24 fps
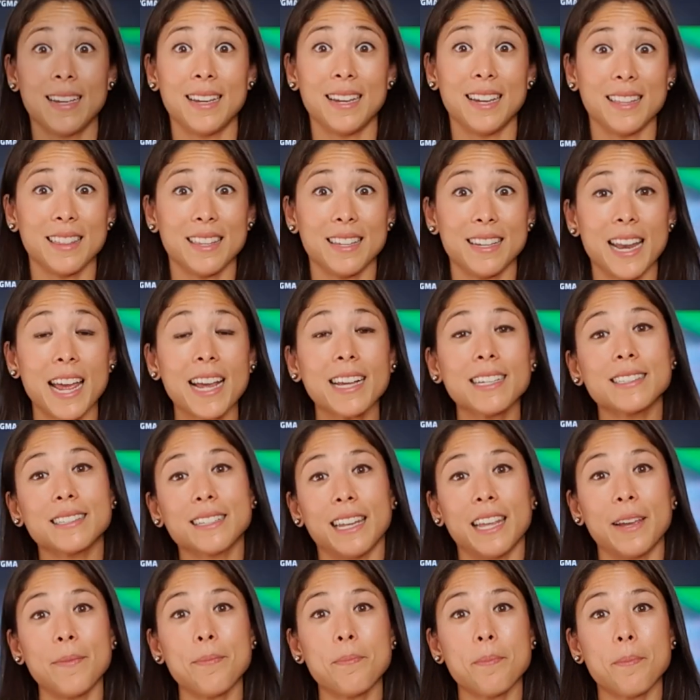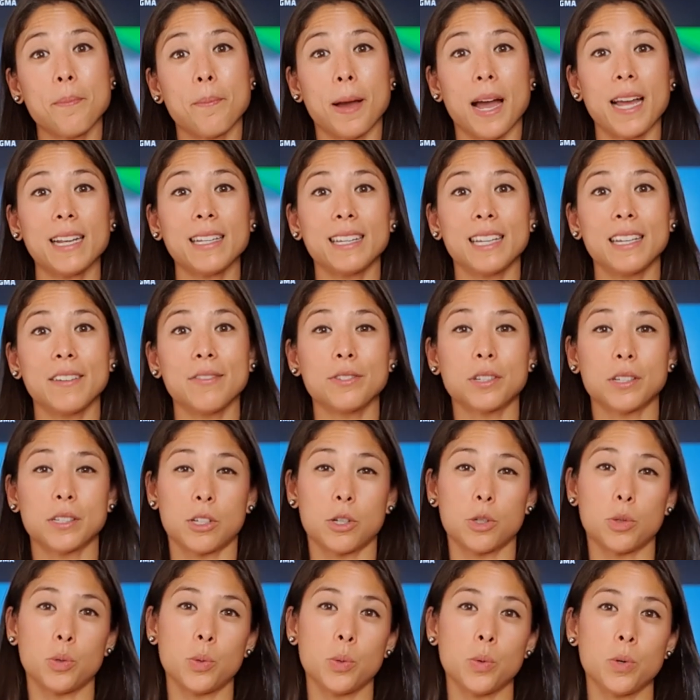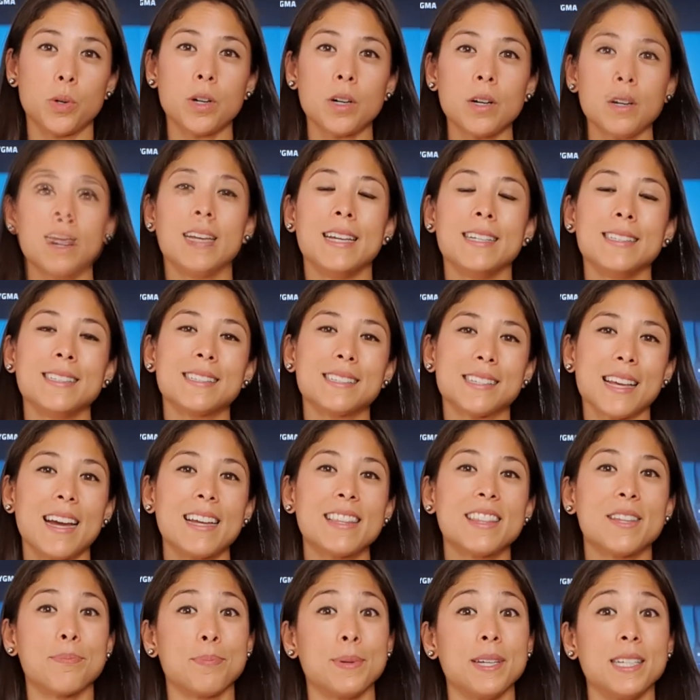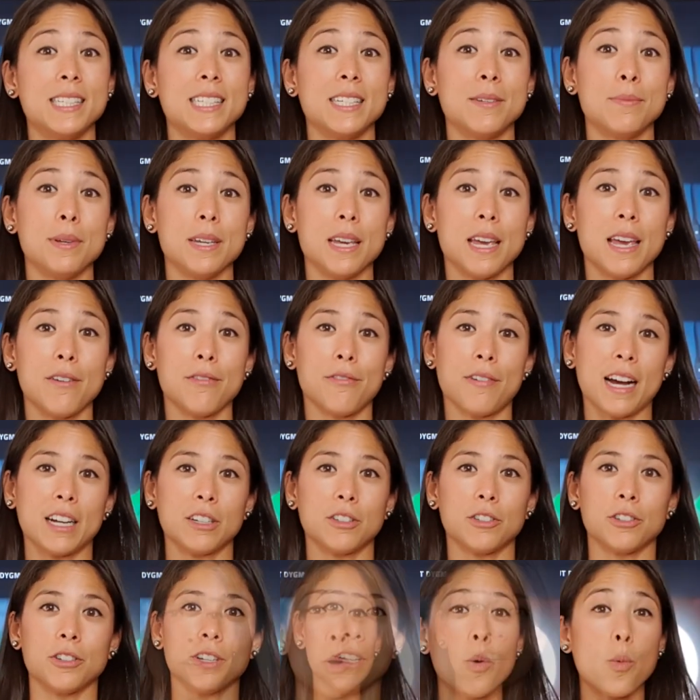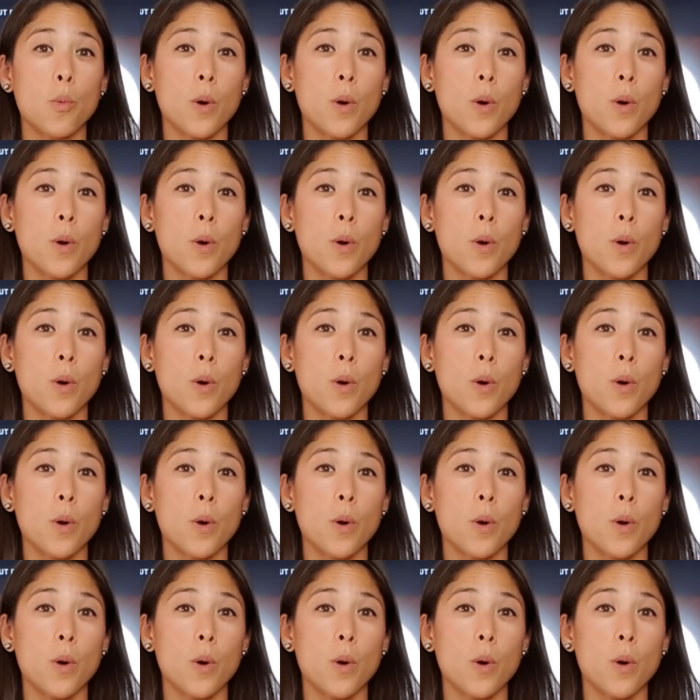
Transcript: In the next clip, Matt gives us a tour inside the PCBA factory,